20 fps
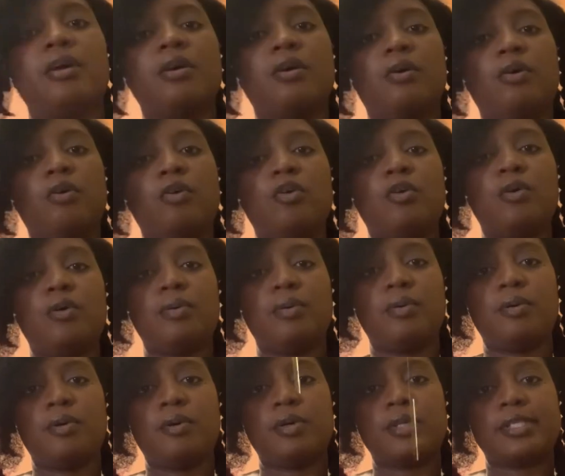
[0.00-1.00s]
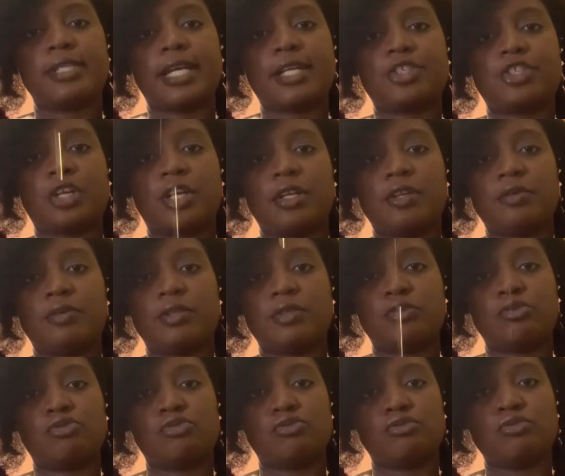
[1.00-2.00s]
O section. 1,
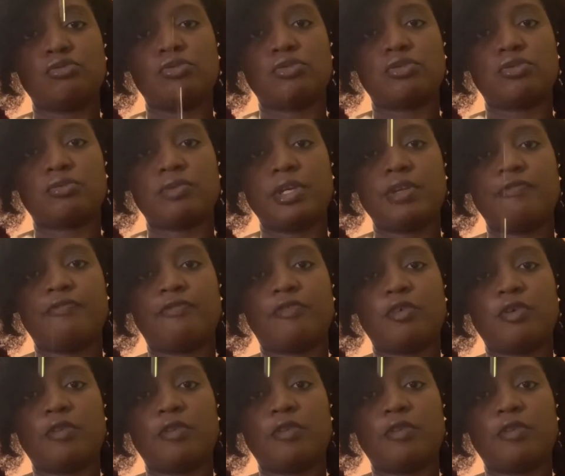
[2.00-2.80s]
2, 3, 4,